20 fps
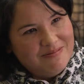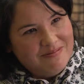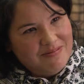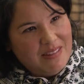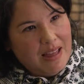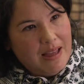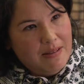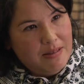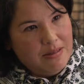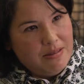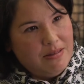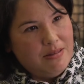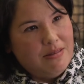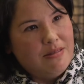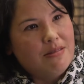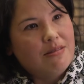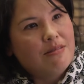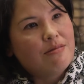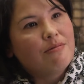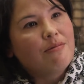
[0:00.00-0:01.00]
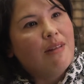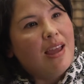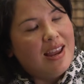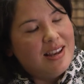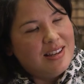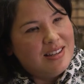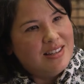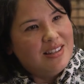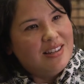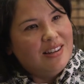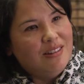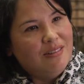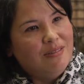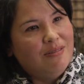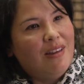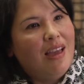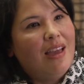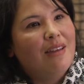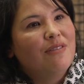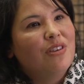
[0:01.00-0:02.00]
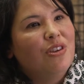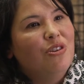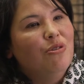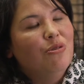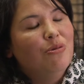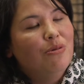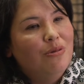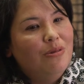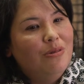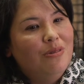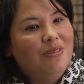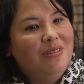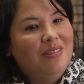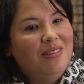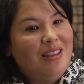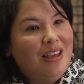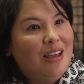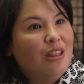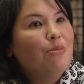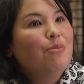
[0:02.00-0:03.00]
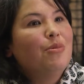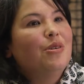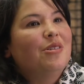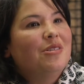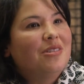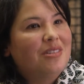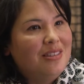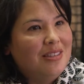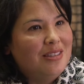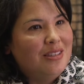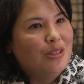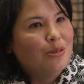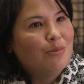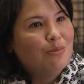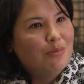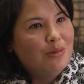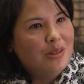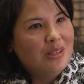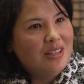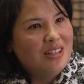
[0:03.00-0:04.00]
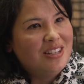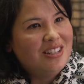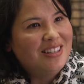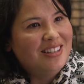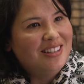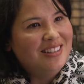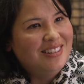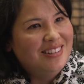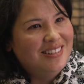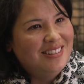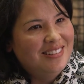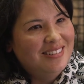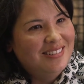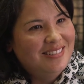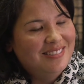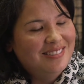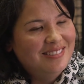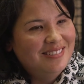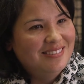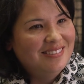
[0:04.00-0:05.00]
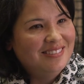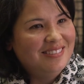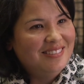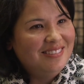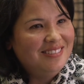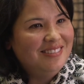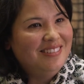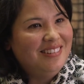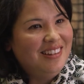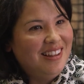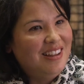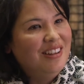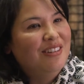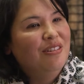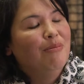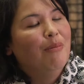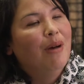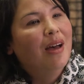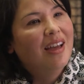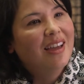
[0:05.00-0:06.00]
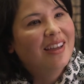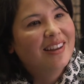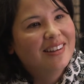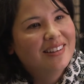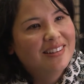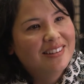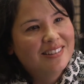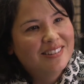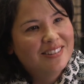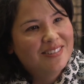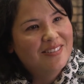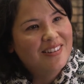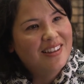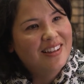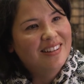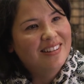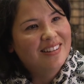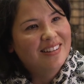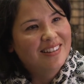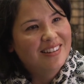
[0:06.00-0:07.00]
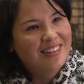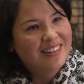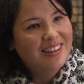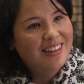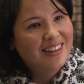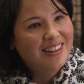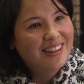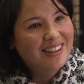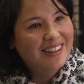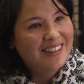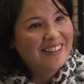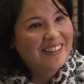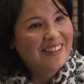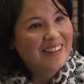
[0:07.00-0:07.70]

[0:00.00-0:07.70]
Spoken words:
that threat of having the other person's position undermined as well. Yeah.